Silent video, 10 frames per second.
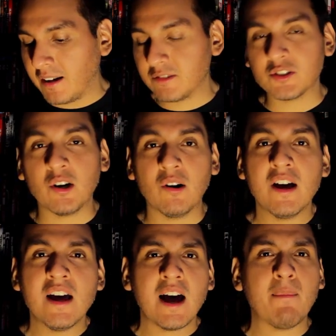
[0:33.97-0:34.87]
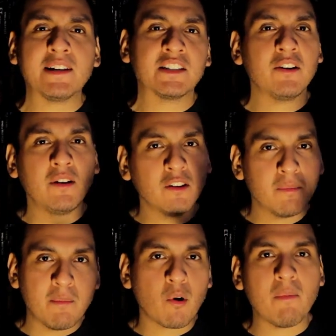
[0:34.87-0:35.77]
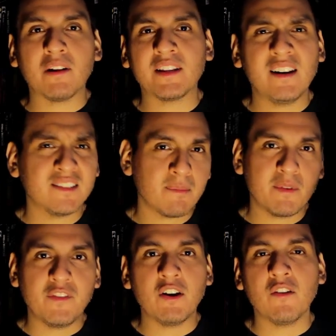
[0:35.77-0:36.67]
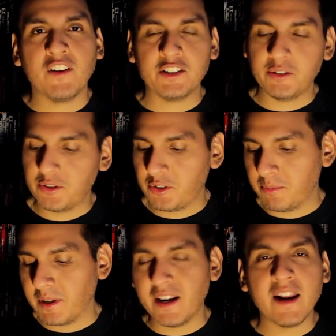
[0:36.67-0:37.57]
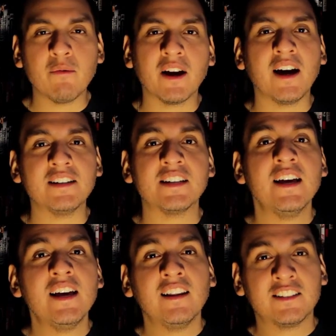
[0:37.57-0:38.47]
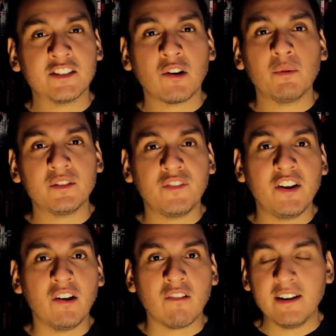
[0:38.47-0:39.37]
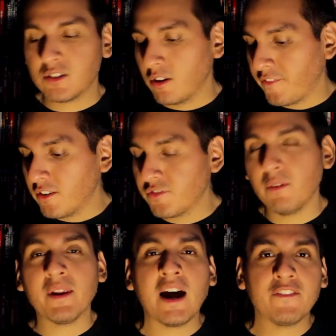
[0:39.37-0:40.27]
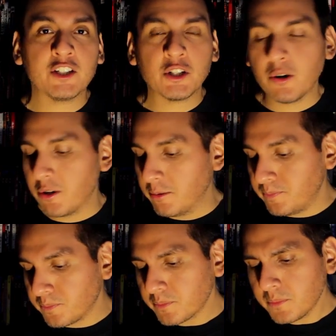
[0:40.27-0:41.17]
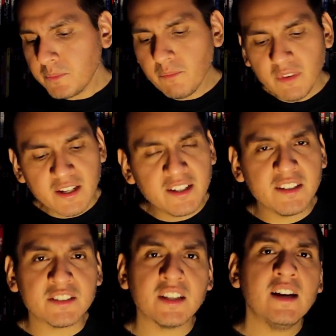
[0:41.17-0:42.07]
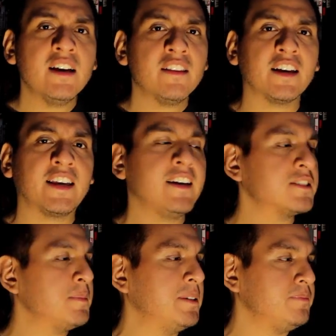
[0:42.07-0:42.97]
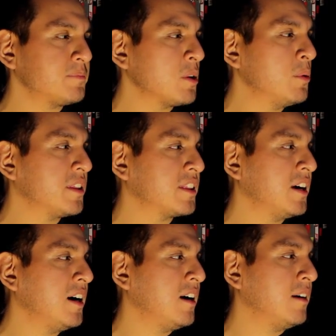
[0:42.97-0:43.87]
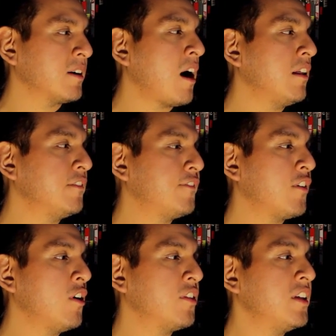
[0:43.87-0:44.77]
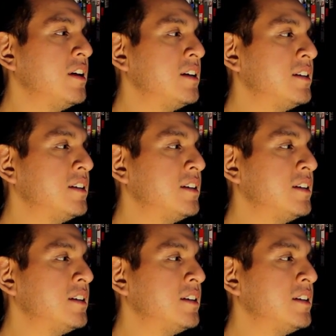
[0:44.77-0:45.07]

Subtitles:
So I might tell you a little bit more about that in a separate video if I choose to. But anyway, guys, let's get started with this video, right? So the first film that I have to show you is The Kingsman with Colin Firth,